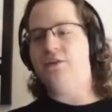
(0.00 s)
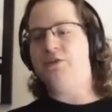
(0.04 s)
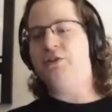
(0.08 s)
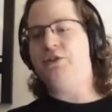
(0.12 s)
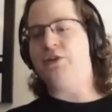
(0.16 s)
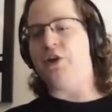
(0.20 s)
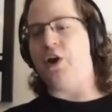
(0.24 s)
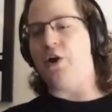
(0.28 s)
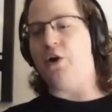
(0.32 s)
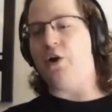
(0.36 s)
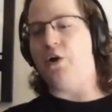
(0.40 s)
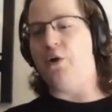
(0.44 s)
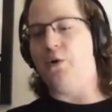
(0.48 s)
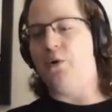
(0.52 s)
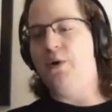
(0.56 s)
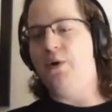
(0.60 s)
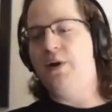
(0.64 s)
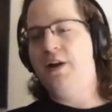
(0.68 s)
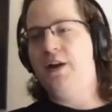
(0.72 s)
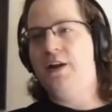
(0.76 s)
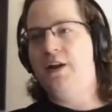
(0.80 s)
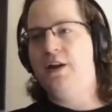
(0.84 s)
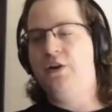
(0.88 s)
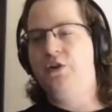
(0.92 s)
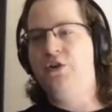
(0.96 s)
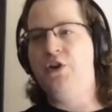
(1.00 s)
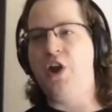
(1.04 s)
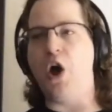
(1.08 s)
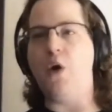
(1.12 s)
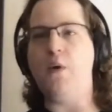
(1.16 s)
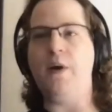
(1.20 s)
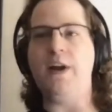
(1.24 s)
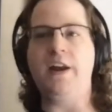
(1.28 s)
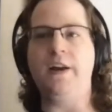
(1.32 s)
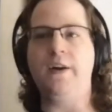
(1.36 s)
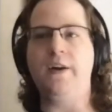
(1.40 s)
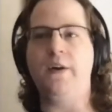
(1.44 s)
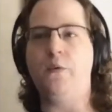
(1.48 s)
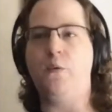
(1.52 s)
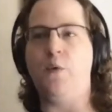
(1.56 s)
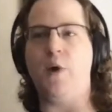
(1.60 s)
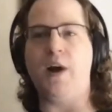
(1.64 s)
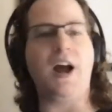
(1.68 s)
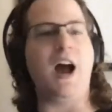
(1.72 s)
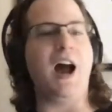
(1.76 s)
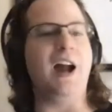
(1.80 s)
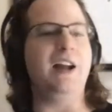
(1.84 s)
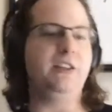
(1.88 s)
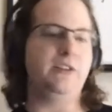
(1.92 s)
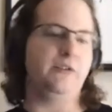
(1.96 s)
So knowing
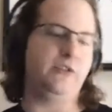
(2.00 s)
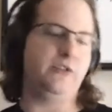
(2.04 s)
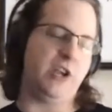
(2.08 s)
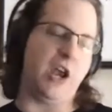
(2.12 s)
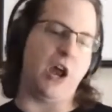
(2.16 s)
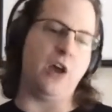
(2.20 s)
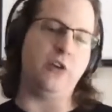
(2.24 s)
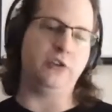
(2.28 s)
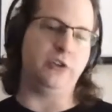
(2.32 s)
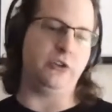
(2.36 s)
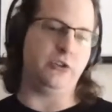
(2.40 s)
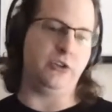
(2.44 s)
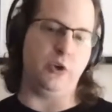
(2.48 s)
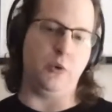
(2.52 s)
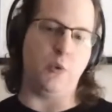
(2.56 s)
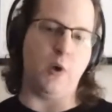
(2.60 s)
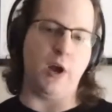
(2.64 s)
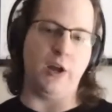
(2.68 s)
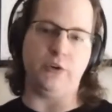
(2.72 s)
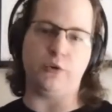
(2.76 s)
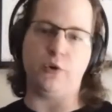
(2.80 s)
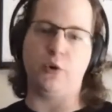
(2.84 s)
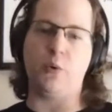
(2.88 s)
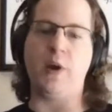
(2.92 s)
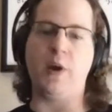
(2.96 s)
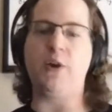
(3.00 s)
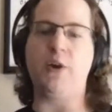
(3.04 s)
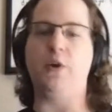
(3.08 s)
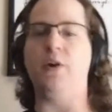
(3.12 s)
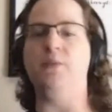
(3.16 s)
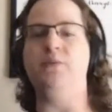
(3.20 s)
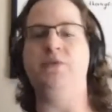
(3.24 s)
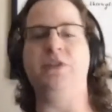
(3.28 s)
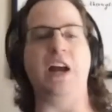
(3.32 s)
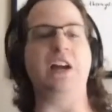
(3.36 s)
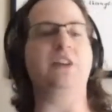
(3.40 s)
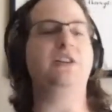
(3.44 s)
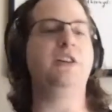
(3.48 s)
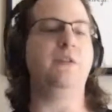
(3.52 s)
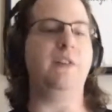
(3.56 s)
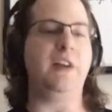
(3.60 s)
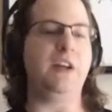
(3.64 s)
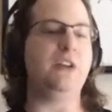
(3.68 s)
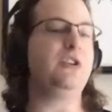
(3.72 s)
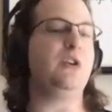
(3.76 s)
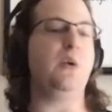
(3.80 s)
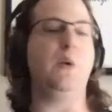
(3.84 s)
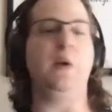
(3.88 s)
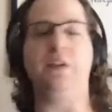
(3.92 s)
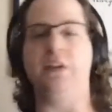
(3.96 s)
what kinds of challenges you want or what your objective
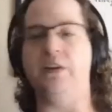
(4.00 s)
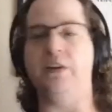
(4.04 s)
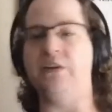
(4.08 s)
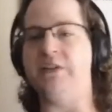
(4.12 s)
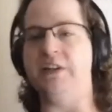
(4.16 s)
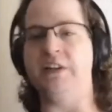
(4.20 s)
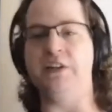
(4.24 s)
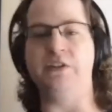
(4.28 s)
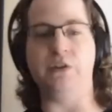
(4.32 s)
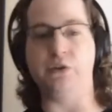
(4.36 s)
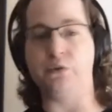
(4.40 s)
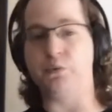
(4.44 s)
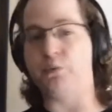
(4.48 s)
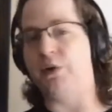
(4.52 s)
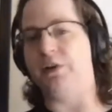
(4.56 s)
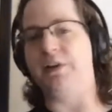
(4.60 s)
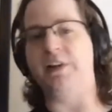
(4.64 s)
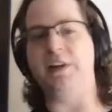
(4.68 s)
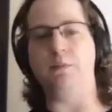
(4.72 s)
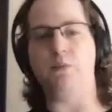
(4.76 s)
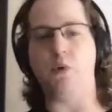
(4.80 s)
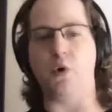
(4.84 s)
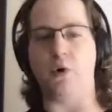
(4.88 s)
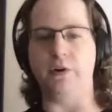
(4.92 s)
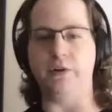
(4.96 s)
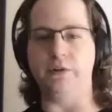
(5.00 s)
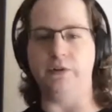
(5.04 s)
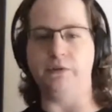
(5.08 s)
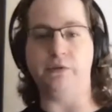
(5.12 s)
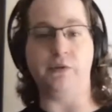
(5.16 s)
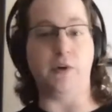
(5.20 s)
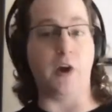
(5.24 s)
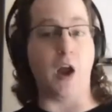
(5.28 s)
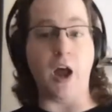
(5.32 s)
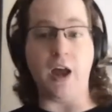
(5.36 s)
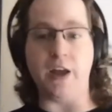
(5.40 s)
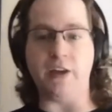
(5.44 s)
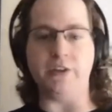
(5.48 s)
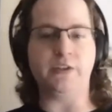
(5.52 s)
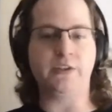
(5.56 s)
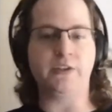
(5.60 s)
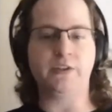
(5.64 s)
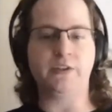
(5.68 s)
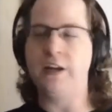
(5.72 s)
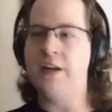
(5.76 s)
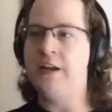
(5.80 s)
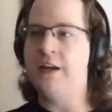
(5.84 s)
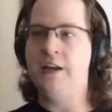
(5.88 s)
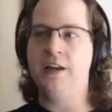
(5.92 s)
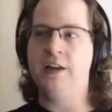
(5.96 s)
in doing this is is really important. For
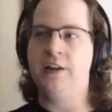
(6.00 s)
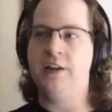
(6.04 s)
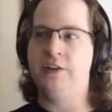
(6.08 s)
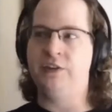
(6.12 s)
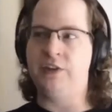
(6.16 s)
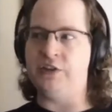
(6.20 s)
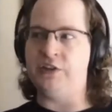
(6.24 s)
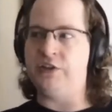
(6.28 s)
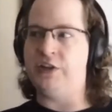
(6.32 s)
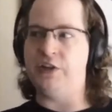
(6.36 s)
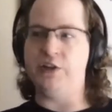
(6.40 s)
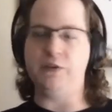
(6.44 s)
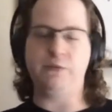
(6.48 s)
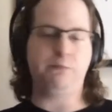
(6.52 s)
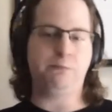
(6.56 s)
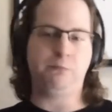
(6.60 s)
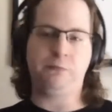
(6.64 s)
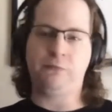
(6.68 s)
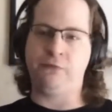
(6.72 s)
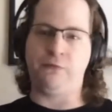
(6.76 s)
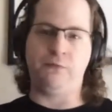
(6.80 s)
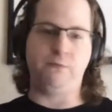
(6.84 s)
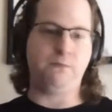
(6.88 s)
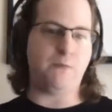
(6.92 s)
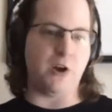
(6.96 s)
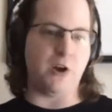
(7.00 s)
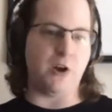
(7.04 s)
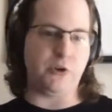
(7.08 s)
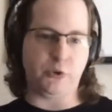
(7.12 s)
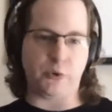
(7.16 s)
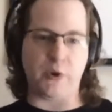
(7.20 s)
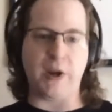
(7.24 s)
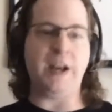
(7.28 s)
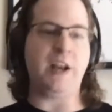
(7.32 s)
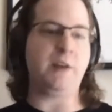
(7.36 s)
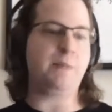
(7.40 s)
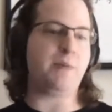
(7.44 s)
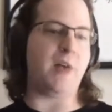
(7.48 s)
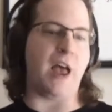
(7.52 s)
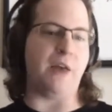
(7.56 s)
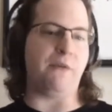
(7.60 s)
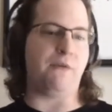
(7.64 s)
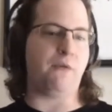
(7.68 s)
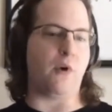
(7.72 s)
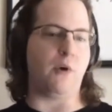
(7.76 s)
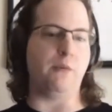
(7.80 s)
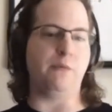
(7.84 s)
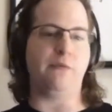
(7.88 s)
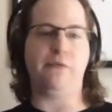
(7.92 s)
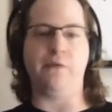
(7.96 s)
us, this is a training
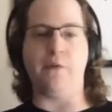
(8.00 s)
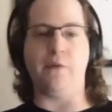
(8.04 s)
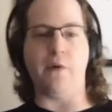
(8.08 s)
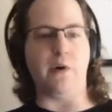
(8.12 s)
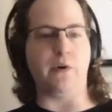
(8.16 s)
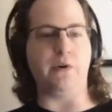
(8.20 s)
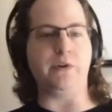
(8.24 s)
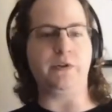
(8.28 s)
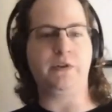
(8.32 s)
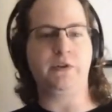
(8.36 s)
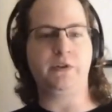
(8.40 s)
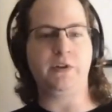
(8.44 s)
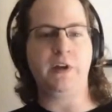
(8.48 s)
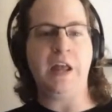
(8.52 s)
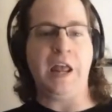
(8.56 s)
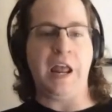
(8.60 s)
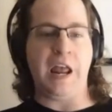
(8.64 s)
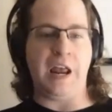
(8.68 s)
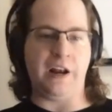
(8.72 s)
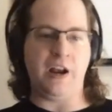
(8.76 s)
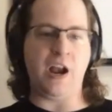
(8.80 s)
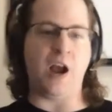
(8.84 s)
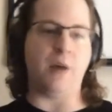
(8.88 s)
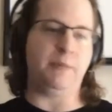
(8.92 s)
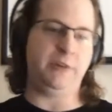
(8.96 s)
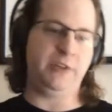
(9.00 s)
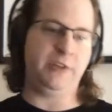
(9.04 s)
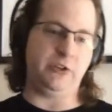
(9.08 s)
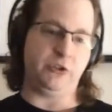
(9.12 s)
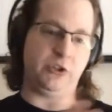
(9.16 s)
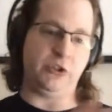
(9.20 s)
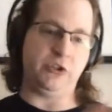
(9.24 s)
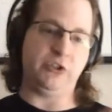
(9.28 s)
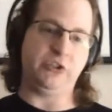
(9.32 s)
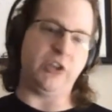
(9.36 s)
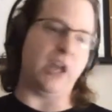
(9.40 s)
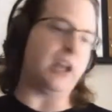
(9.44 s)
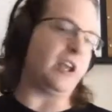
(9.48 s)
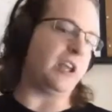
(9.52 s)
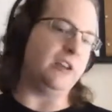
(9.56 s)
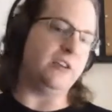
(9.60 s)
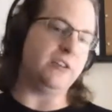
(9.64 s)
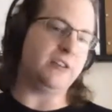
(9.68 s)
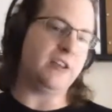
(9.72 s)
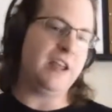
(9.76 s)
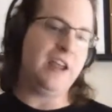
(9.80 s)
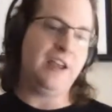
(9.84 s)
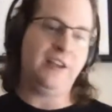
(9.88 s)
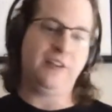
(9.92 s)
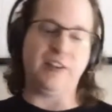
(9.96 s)
platform first and a competition
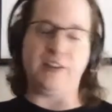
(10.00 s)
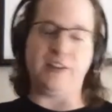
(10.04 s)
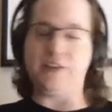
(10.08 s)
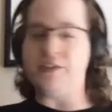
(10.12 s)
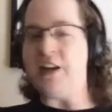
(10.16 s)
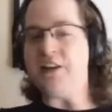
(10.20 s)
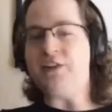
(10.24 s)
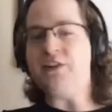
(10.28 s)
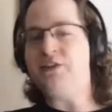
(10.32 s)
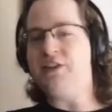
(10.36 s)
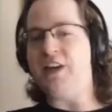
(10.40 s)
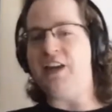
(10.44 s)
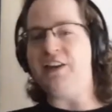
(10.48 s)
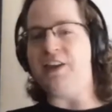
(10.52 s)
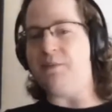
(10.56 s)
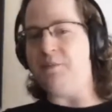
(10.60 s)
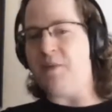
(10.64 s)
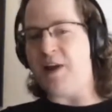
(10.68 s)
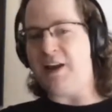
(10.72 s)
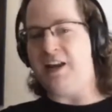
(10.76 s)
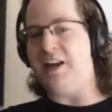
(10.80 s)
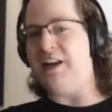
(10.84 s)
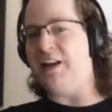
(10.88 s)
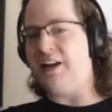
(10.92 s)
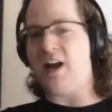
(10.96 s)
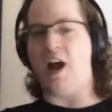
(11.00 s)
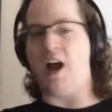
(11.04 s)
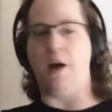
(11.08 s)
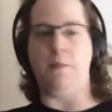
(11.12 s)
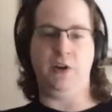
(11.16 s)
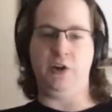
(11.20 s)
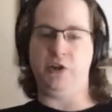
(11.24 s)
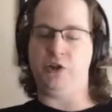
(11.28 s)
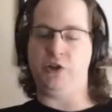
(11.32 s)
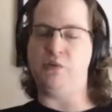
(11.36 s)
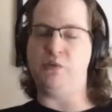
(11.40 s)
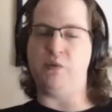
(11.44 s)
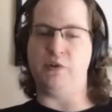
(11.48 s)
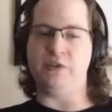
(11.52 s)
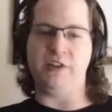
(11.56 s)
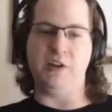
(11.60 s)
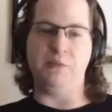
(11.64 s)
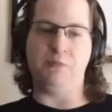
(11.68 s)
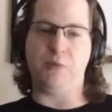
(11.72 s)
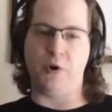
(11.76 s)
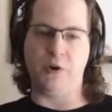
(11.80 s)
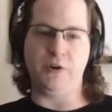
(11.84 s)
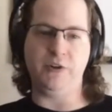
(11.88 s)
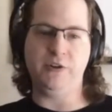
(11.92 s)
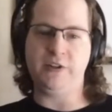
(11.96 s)
second. That's not to say that making it a competition
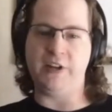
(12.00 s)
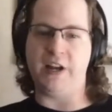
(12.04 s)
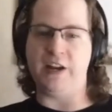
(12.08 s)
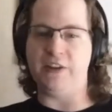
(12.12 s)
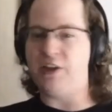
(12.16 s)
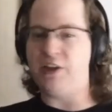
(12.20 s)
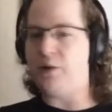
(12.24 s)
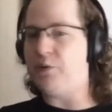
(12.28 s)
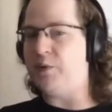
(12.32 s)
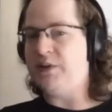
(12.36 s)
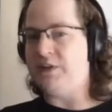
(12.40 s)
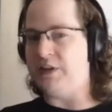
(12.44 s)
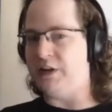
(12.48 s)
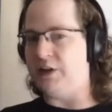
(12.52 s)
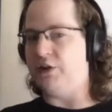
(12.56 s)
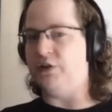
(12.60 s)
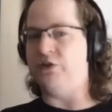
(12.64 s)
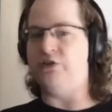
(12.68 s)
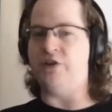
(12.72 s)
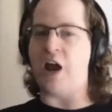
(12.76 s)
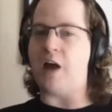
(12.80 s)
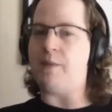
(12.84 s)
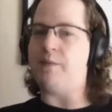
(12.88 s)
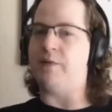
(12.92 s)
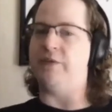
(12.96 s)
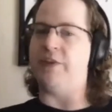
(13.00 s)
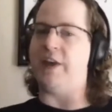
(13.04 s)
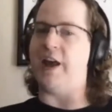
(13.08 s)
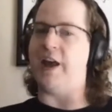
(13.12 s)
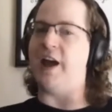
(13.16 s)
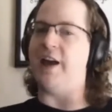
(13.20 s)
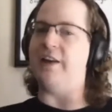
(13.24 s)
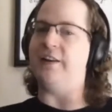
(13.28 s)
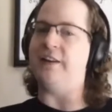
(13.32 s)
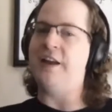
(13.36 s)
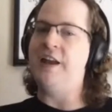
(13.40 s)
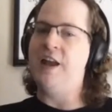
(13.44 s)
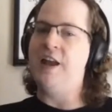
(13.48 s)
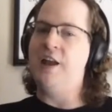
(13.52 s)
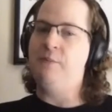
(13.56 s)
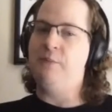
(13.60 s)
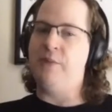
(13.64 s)
wasn't important, and I think we did a good job of that.